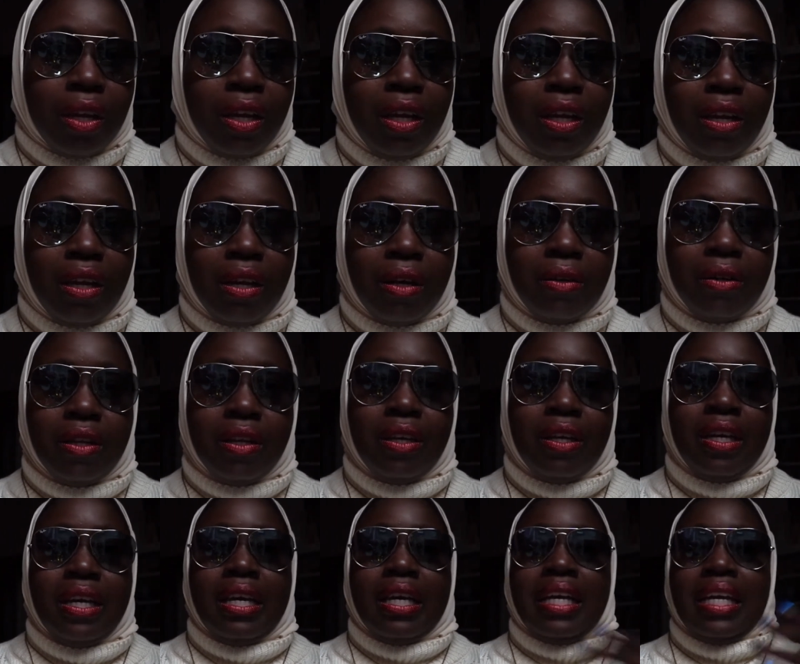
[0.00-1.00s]
you know,
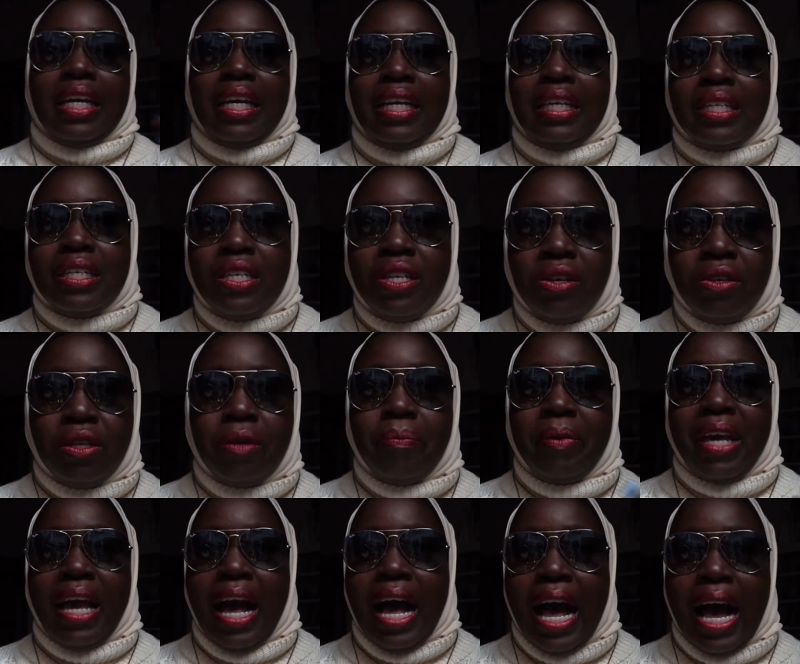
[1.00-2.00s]
it's known to
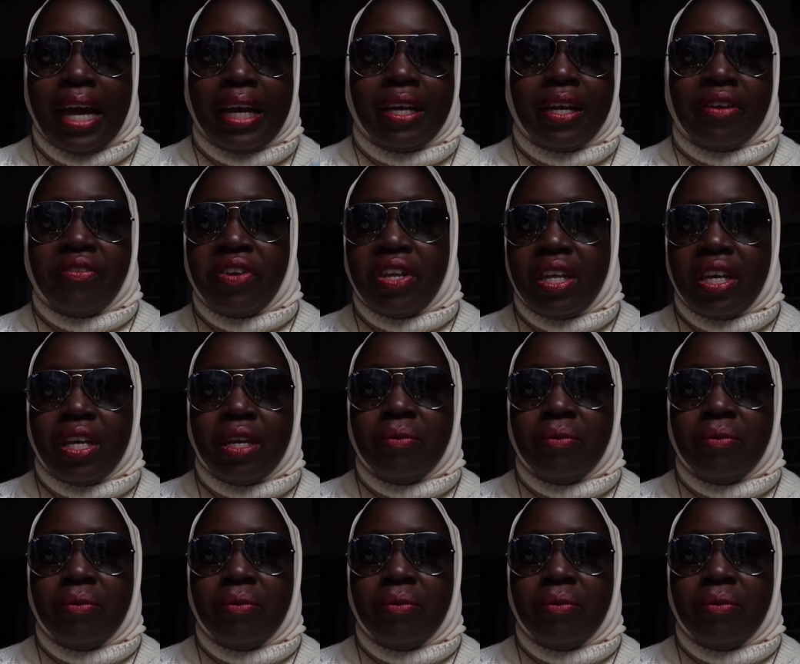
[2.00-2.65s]
be hot and everything.